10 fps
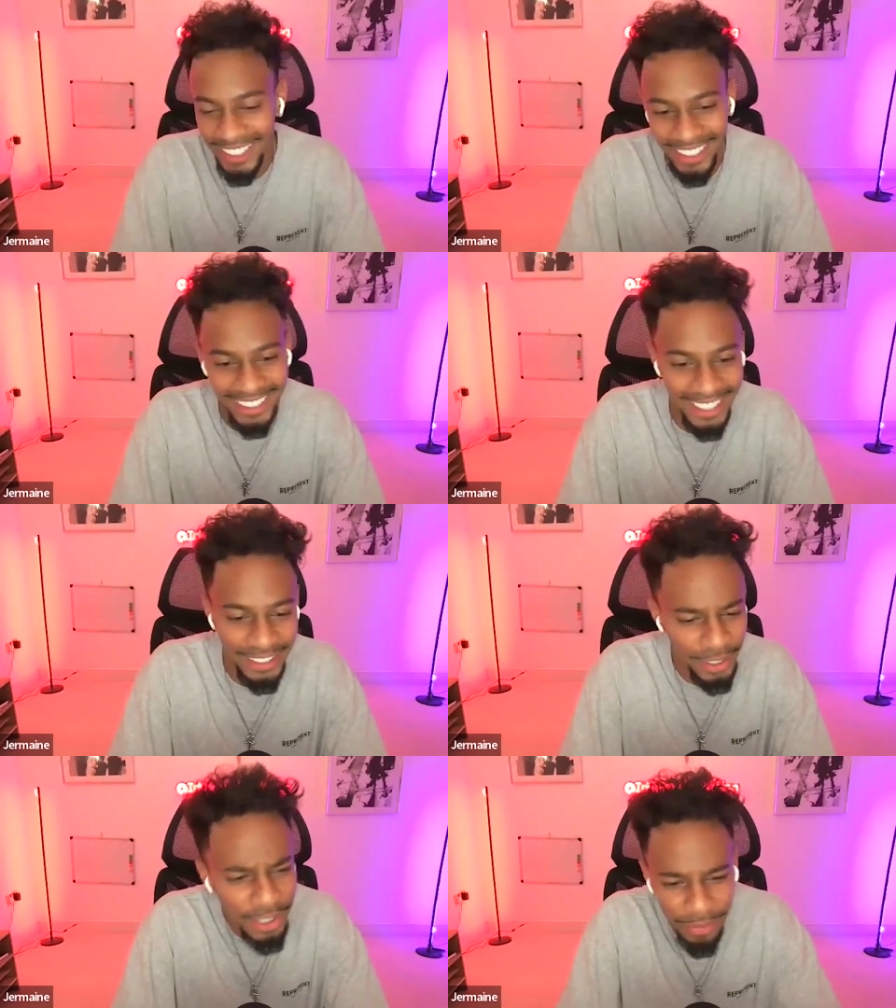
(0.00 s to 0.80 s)
you know.
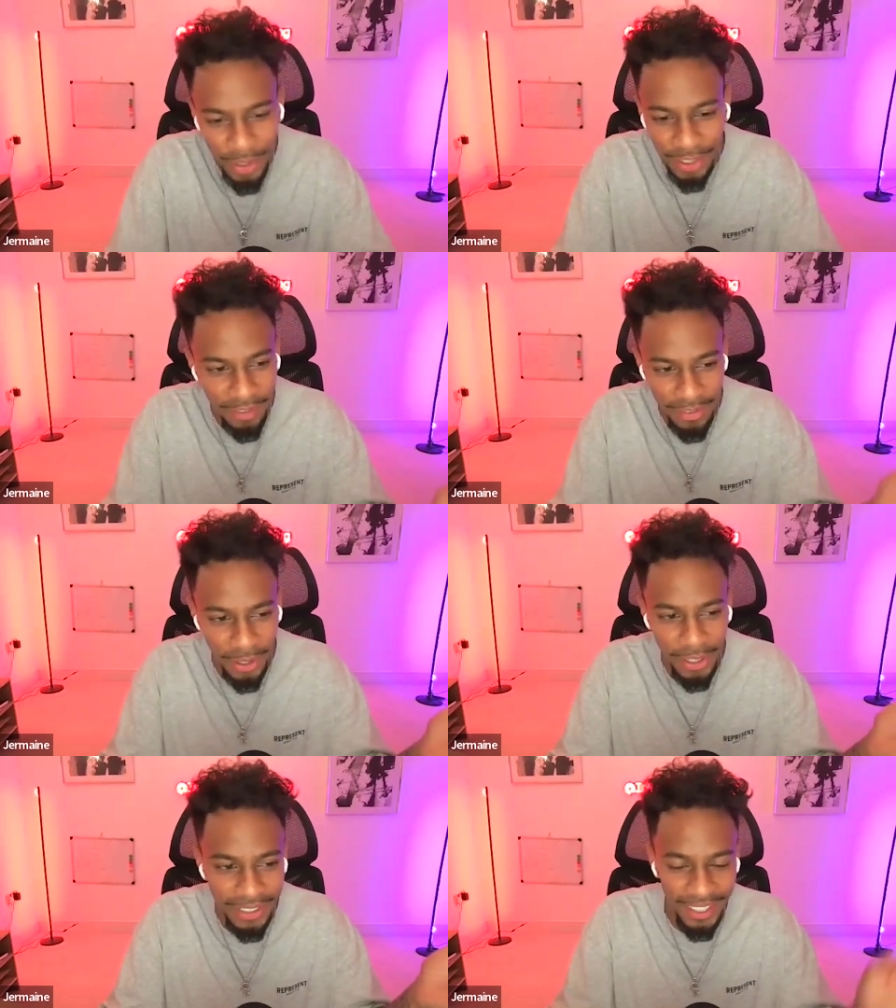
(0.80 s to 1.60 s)
It's only
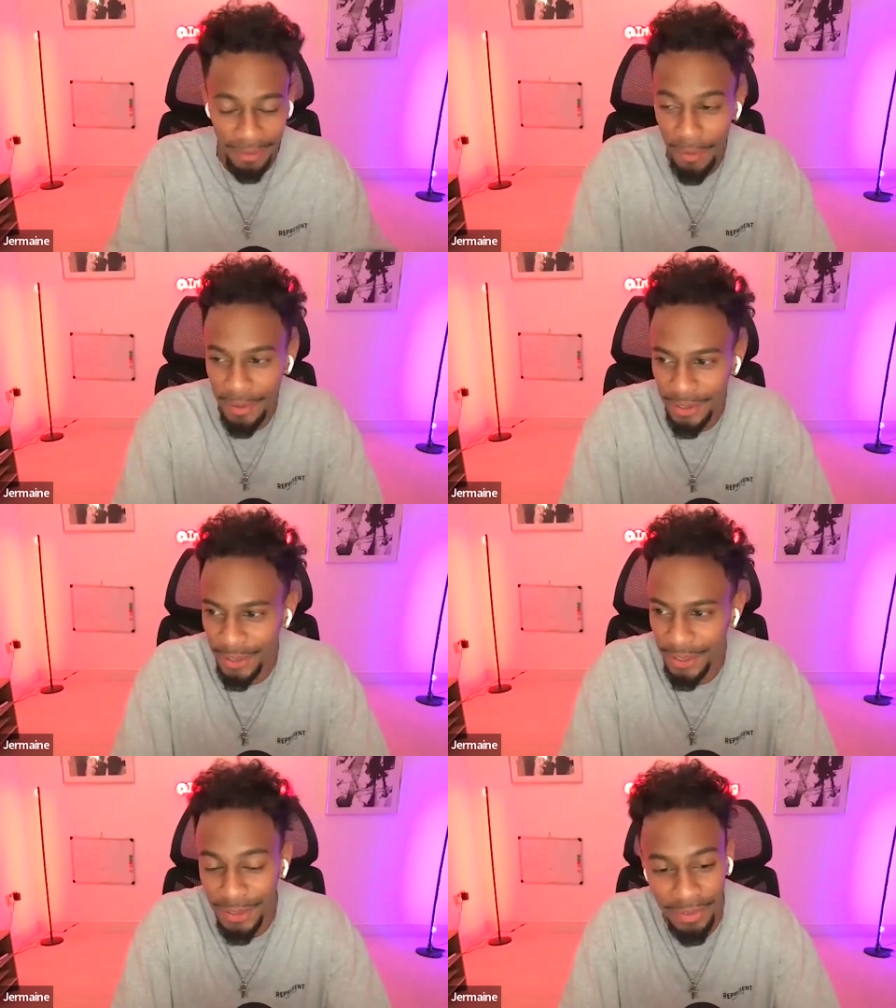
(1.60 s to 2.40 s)
$47. I probably
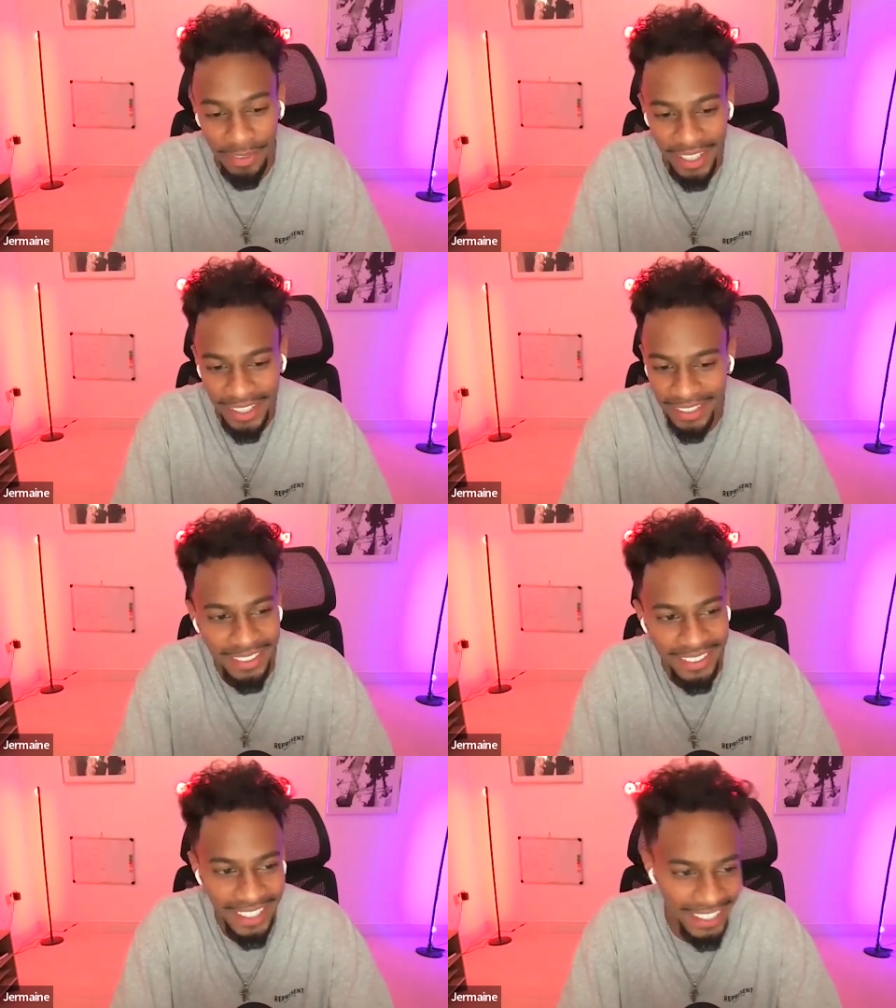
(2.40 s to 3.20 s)
should, to be fair, just
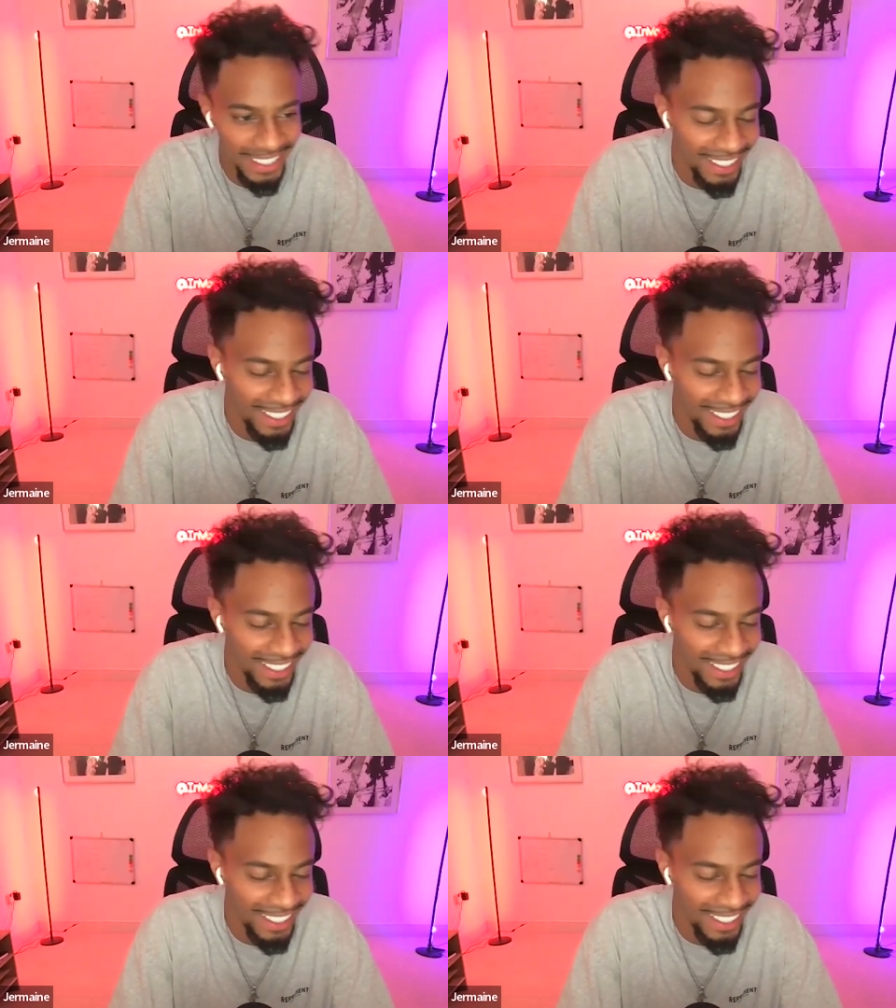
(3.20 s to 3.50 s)
to see.